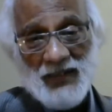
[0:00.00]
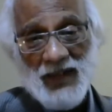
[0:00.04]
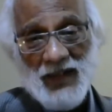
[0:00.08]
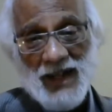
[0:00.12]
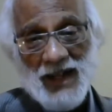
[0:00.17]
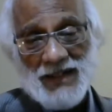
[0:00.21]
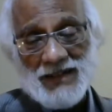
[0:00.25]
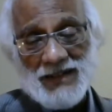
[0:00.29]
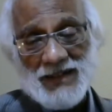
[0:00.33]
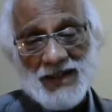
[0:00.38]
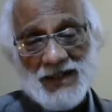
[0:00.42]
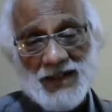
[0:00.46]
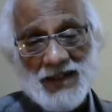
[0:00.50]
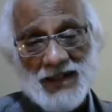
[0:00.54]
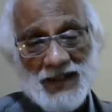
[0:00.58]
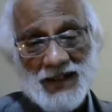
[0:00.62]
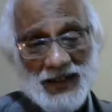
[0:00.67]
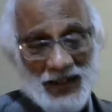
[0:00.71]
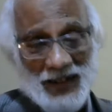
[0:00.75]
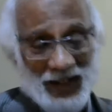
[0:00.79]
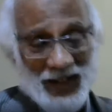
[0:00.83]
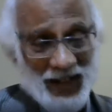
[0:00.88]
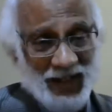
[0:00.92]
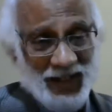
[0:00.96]
vaccine,
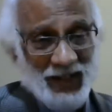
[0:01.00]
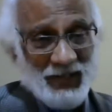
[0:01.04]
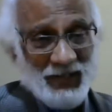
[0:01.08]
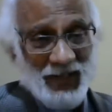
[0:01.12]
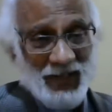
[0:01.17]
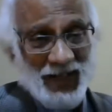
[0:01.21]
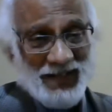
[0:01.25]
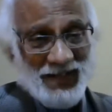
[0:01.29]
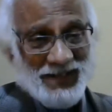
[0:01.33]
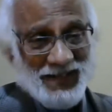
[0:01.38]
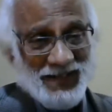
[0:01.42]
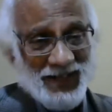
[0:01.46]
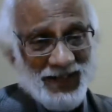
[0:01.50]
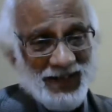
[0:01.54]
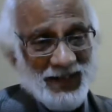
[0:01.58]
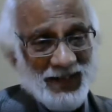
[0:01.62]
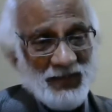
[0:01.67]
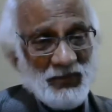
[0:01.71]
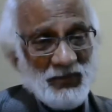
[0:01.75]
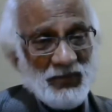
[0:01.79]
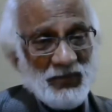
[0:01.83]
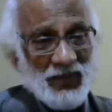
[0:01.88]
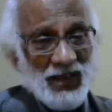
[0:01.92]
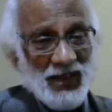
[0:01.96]
DNA vaccine,
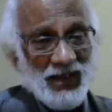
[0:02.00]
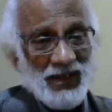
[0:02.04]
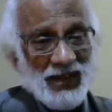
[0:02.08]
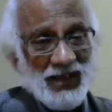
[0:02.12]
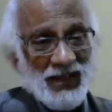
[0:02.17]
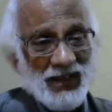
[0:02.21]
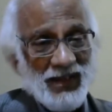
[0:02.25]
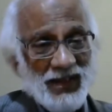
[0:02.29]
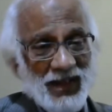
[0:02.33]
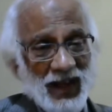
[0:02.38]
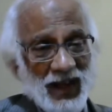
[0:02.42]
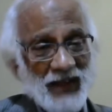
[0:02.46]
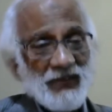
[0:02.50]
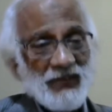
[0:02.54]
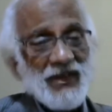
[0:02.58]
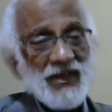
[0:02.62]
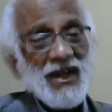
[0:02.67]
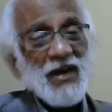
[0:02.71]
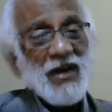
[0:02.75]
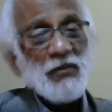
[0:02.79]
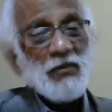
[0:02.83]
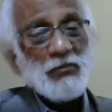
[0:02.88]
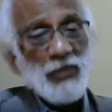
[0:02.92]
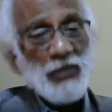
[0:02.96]
and we
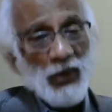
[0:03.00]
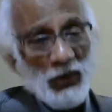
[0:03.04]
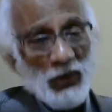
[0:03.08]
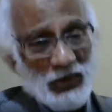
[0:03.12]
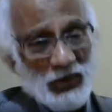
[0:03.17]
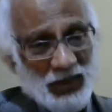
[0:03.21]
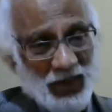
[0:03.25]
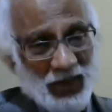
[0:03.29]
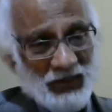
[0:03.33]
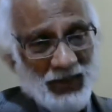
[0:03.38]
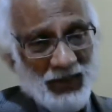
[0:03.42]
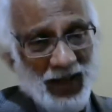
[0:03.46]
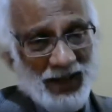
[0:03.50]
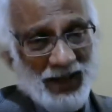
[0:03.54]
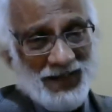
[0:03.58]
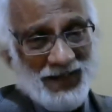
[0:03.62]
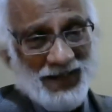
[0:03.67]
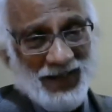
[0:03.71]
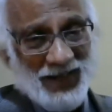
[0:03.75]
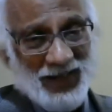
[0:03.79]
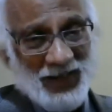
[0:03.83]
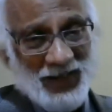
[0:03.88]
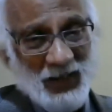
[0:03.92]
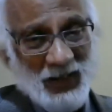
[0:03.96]
have protein
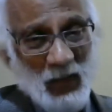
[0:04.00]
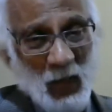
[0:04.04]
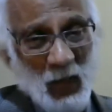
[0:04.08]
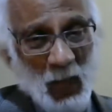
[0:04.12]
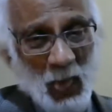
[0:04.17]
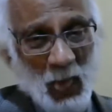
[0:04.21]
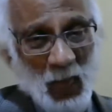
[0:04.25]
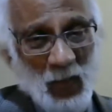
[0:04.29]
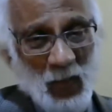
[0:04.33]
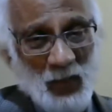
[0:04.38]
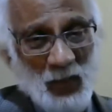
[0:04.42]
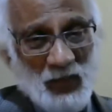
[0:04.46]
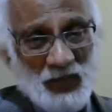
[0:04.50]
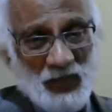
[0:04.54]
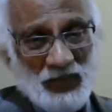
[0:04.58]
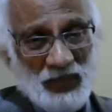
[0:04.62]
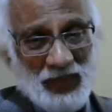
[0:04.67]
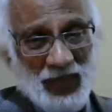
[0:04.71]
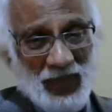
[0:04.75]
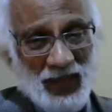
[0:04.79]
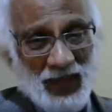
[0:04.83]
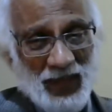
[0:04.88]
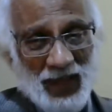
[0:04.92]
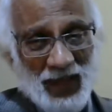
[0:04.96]
vaccine,
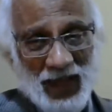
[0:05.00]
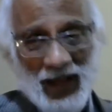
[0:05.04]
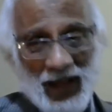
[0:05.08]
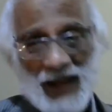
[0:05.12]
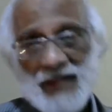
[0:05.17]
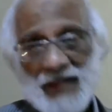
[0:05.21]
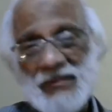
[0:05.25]
and